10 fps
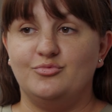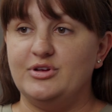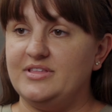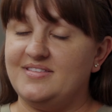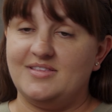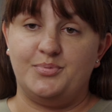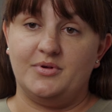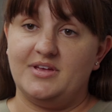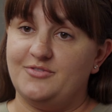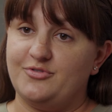really
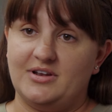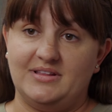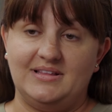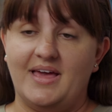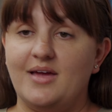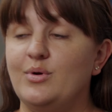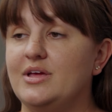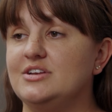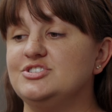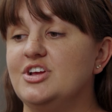simple kid-friendly
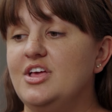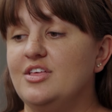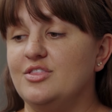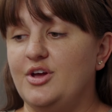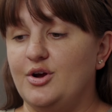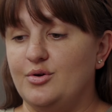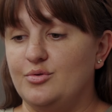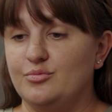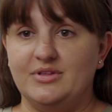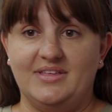language. They're
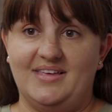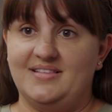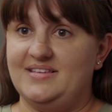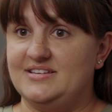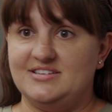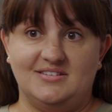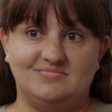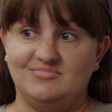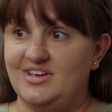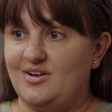really easy to
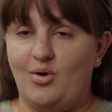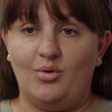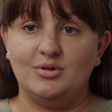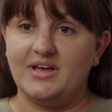get a hold